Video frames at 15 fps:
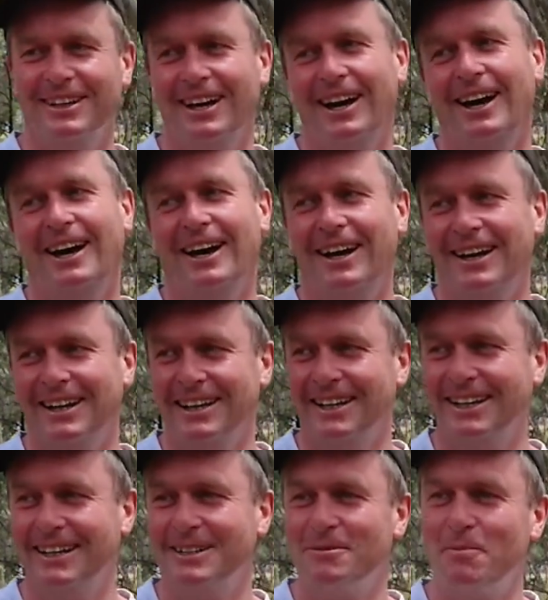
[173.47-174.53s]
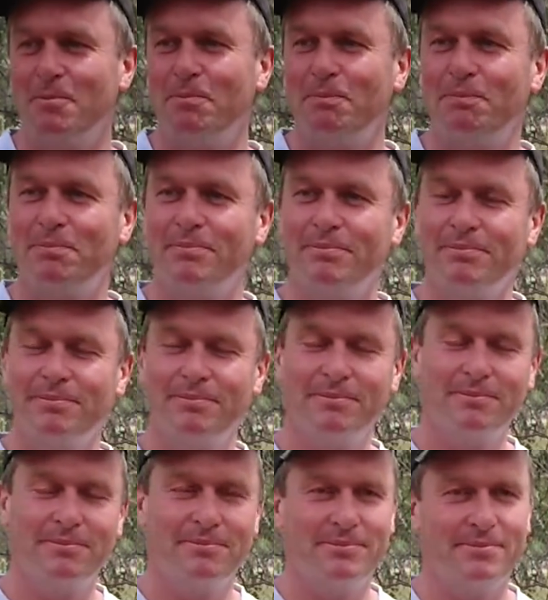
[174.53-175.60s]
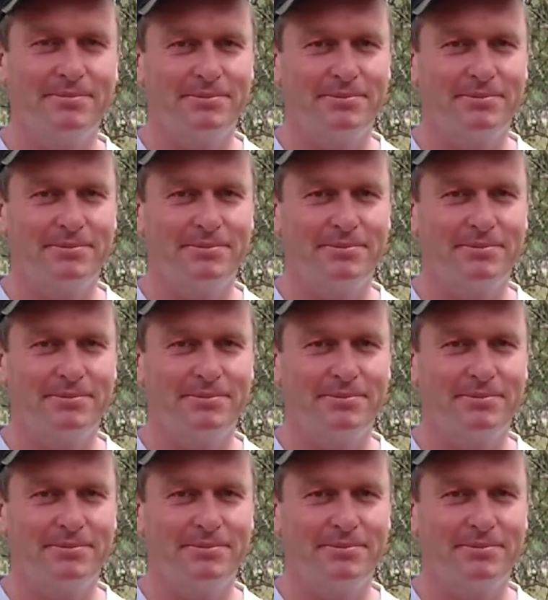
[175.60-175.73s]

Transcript: (no one is talking)